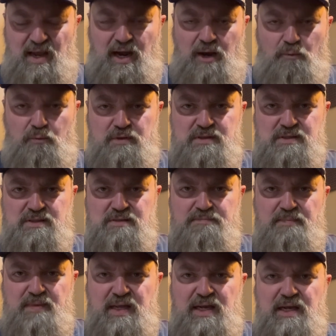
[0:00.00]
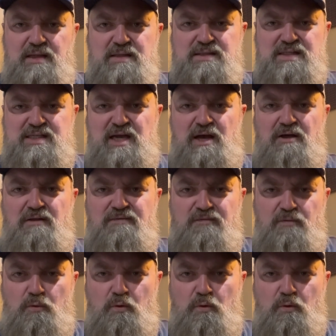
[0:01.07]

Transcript: I was in South